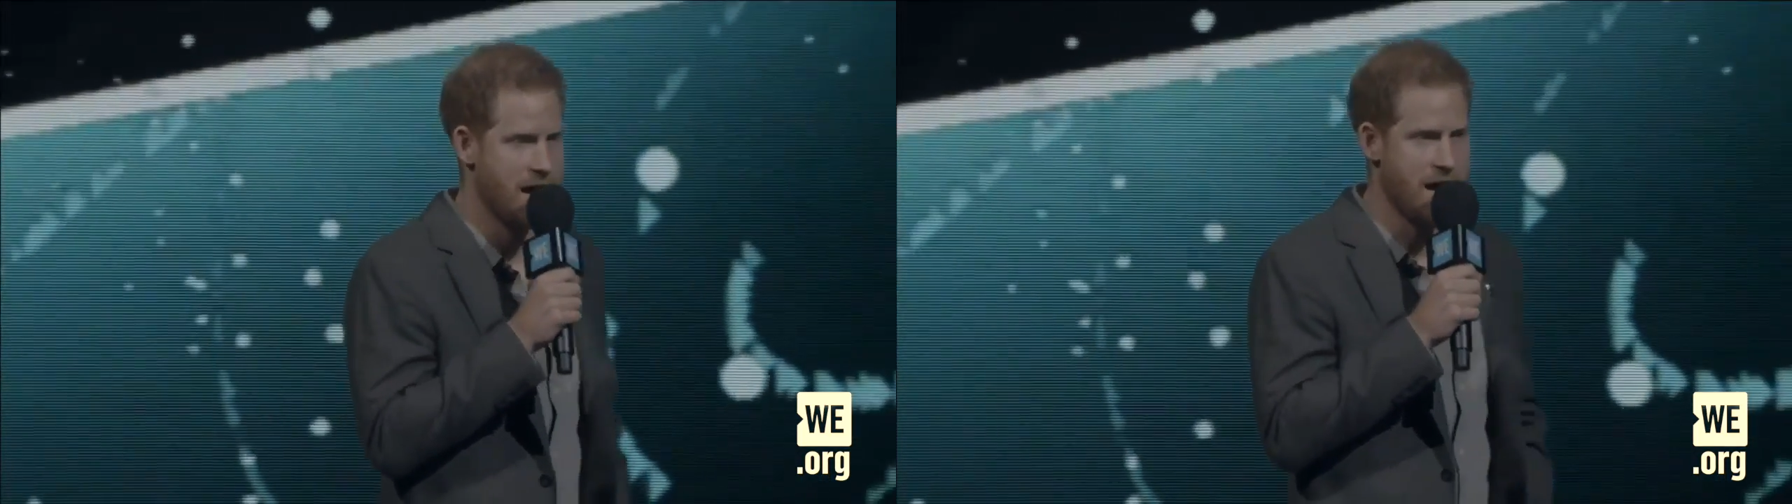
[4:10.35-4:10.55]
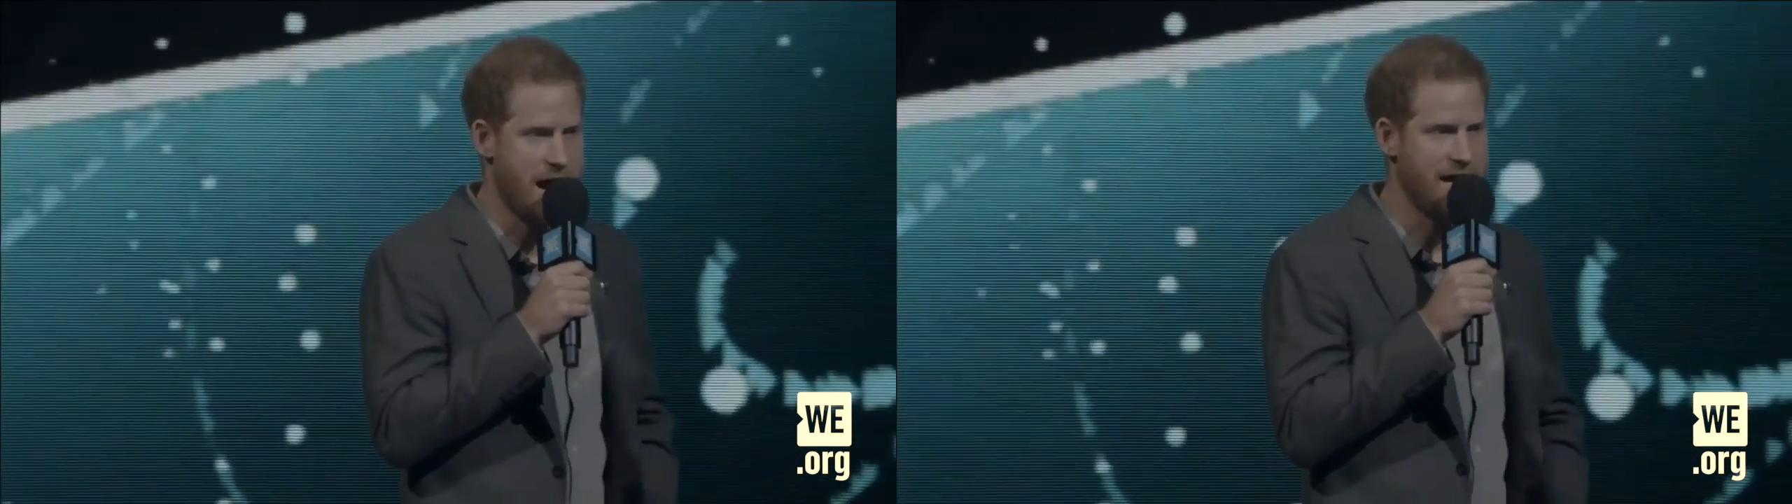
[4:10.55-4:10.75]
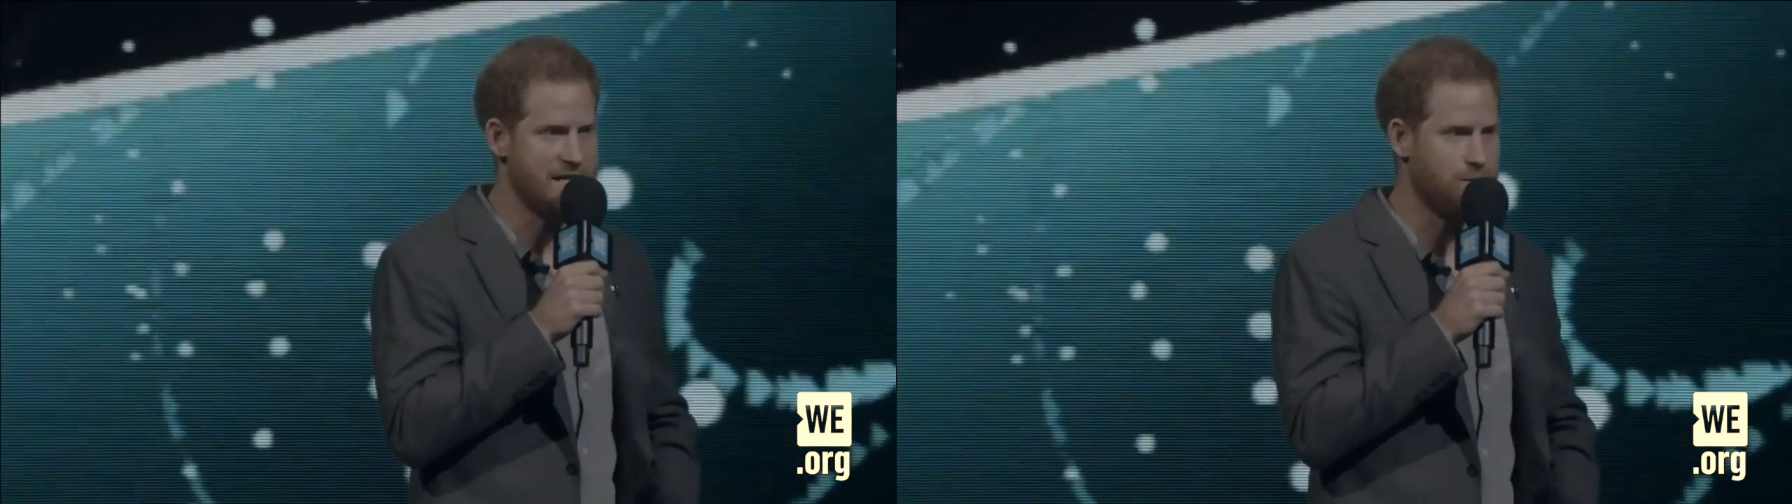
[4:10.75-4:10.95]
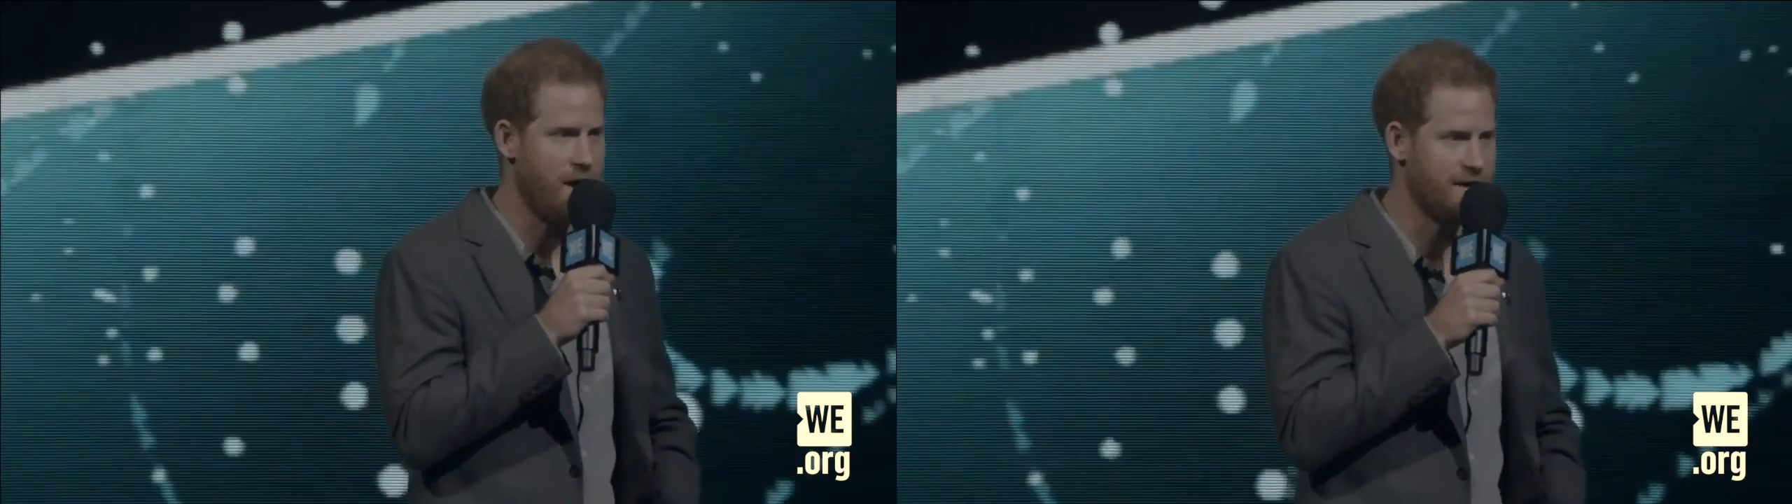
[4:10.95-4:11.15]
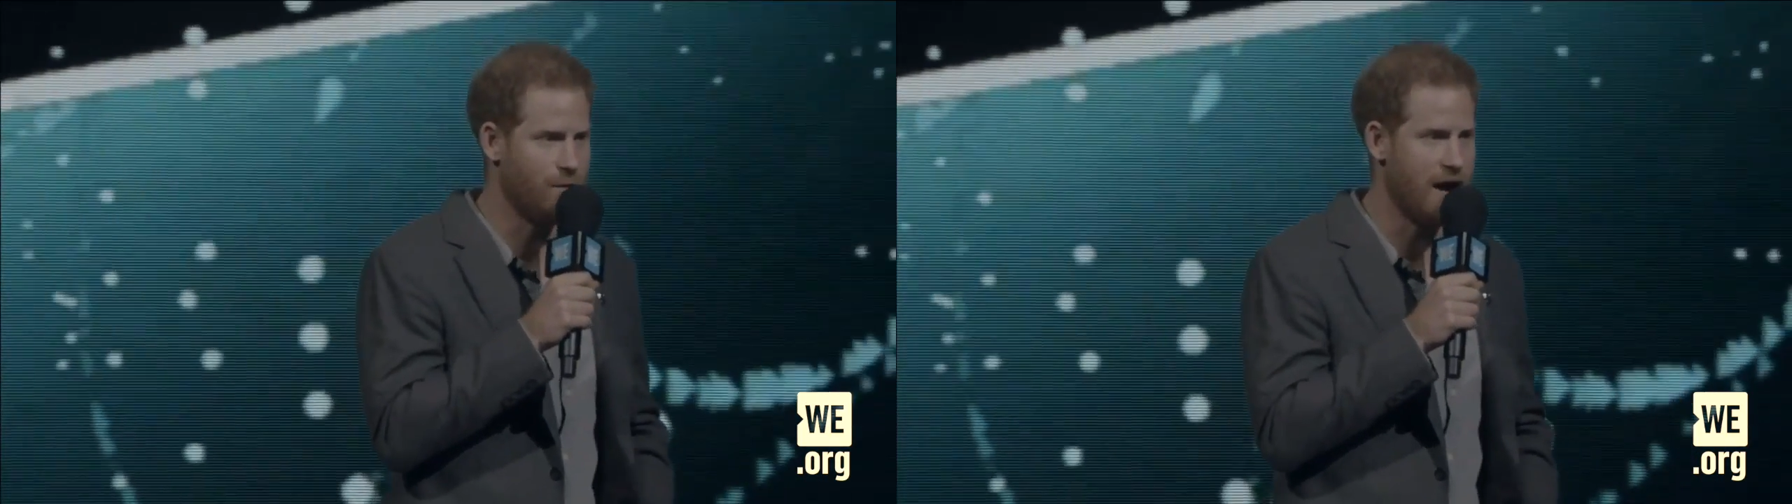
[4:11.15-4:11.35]
And it's
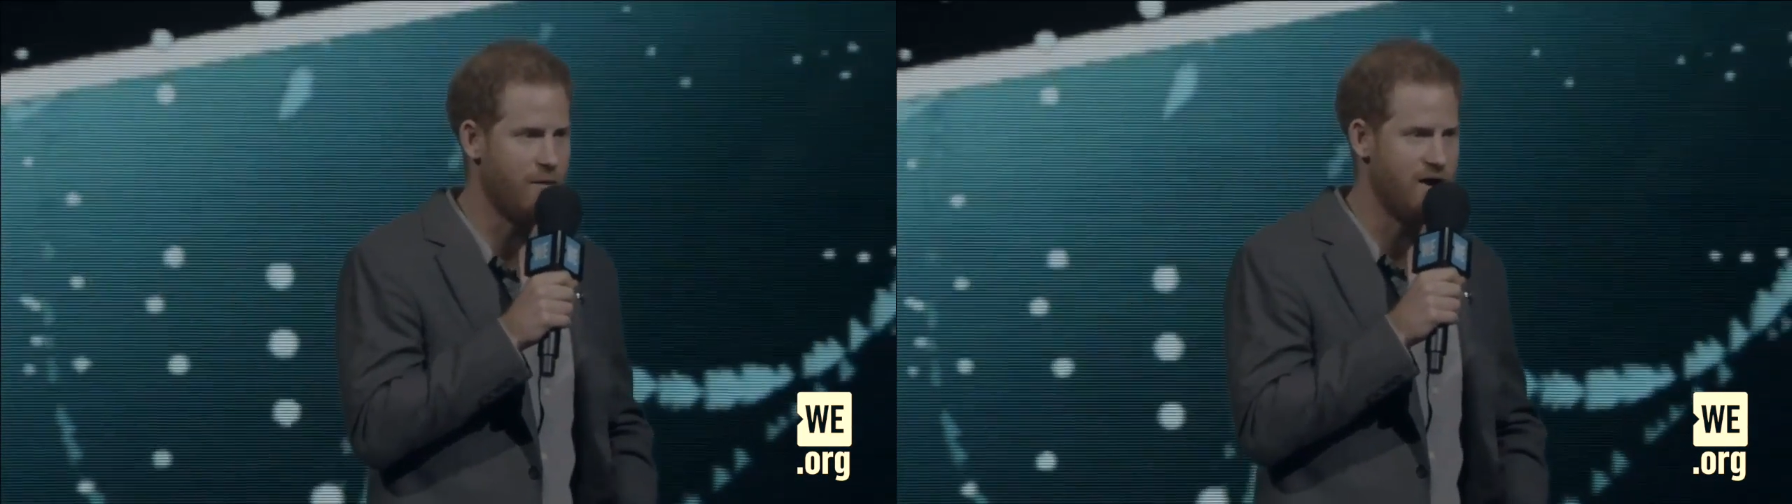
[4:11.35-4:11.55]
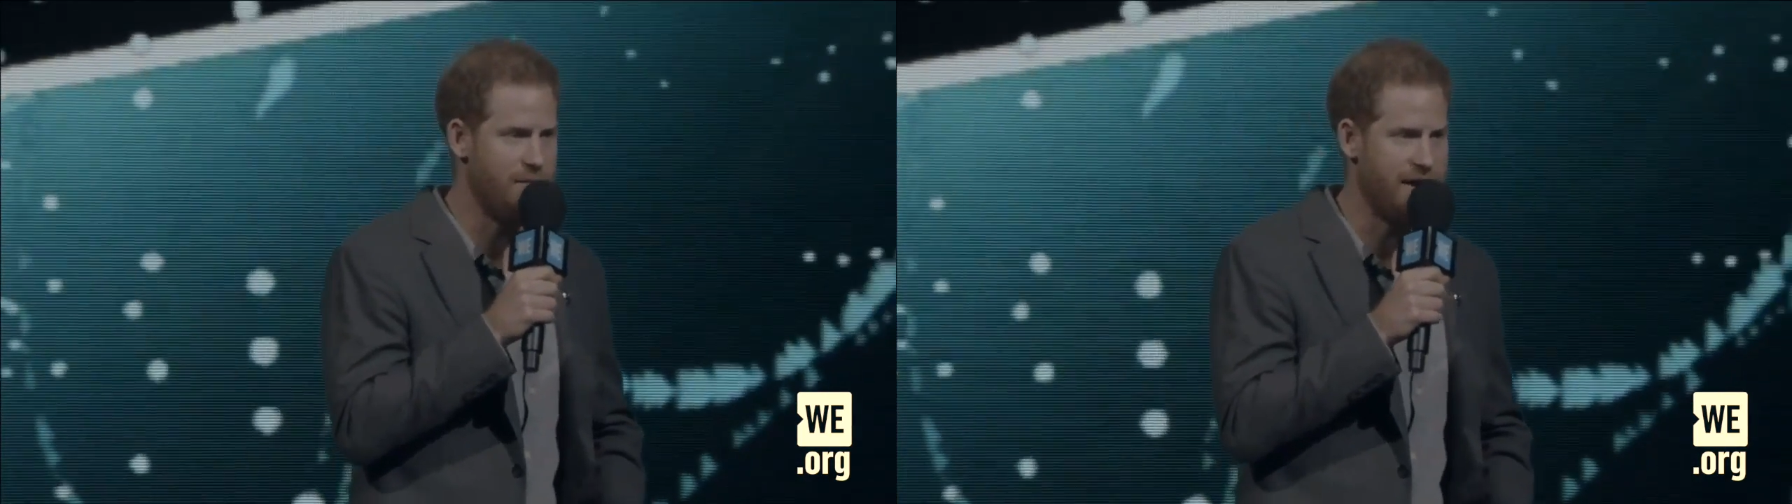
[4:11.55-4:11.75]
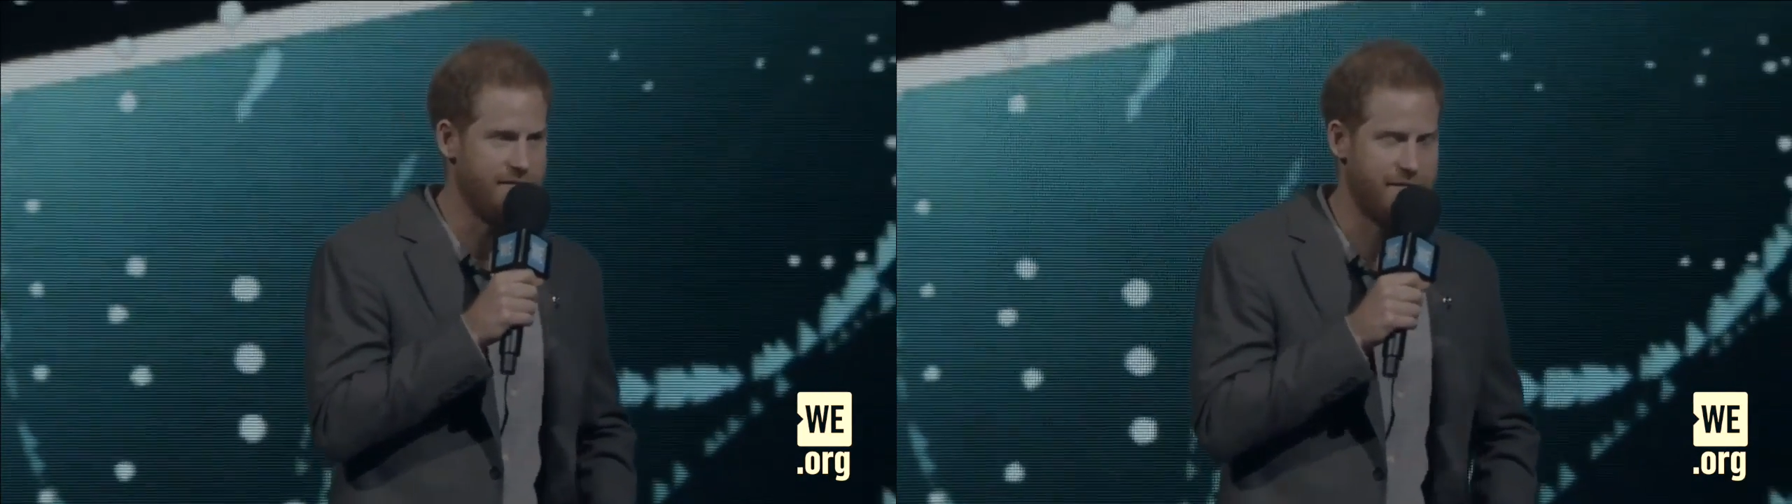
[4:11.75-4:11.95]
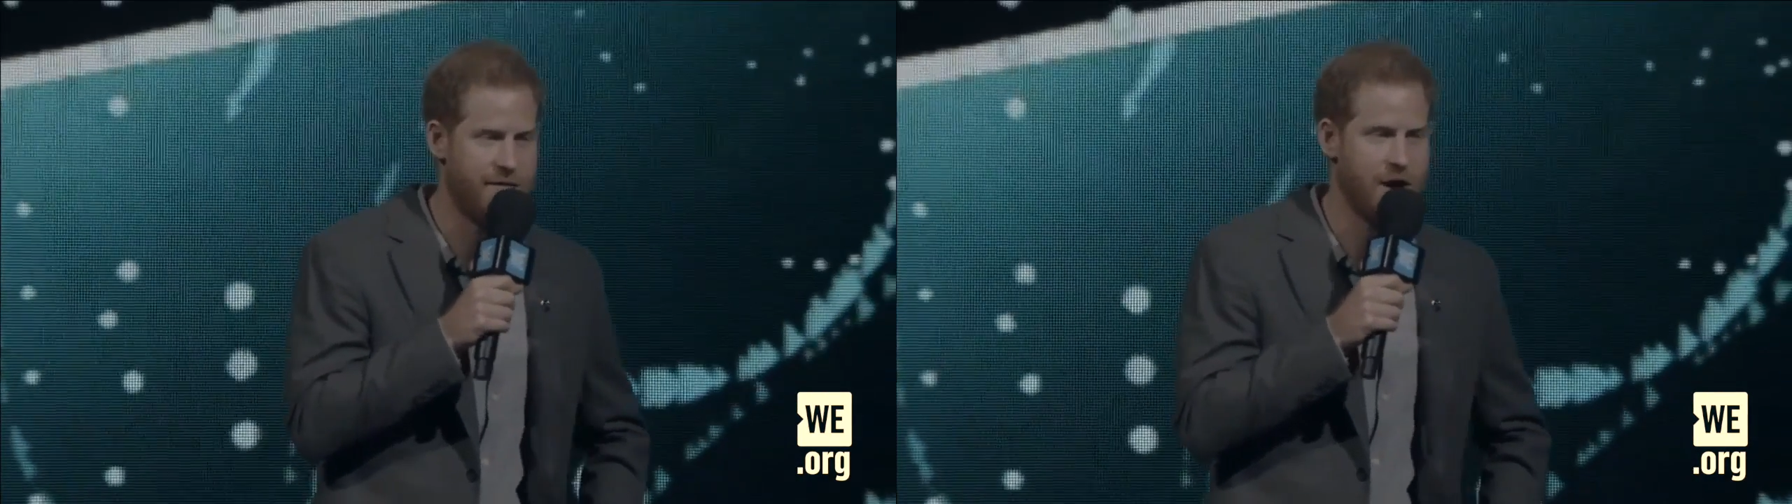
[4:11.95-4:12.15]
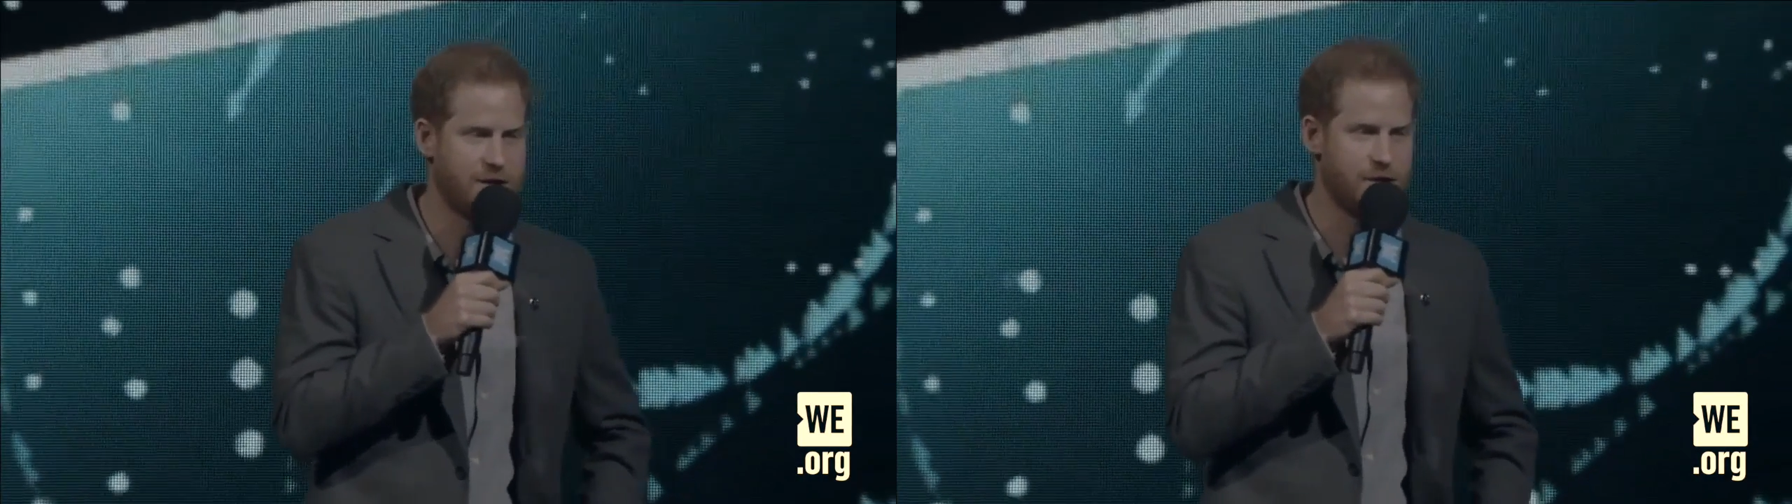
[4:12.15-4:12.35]
one where we've been
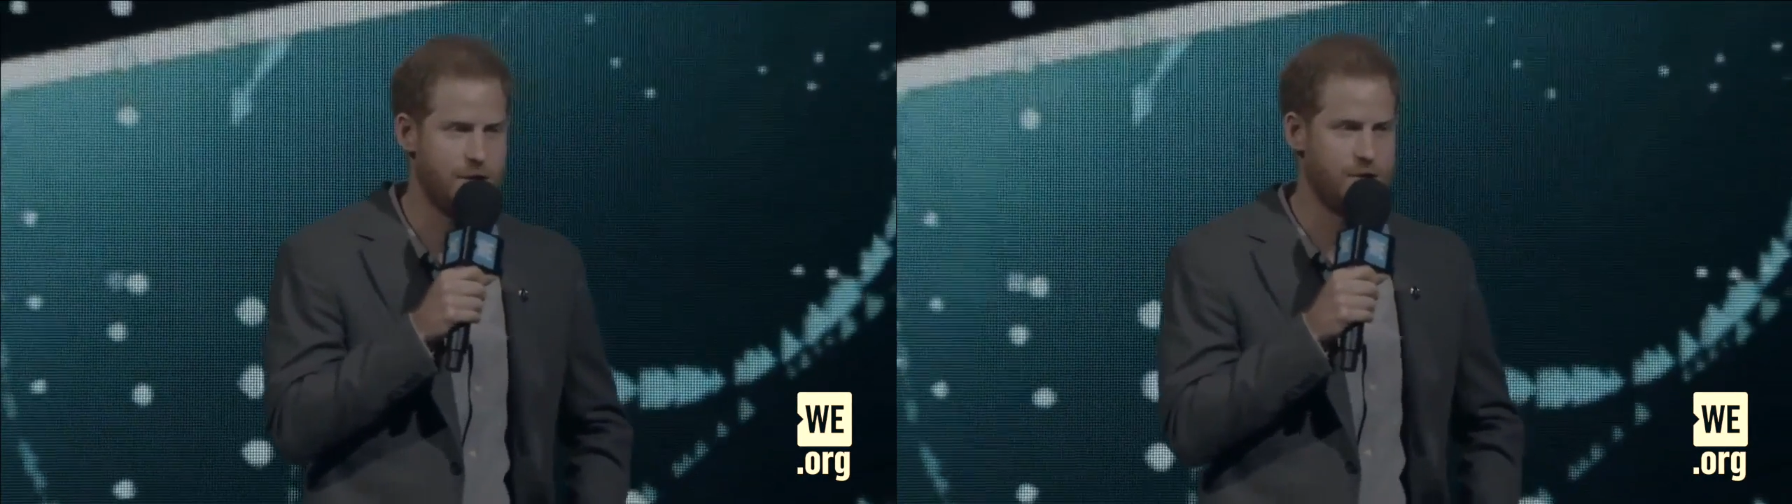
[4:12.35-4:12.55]
far too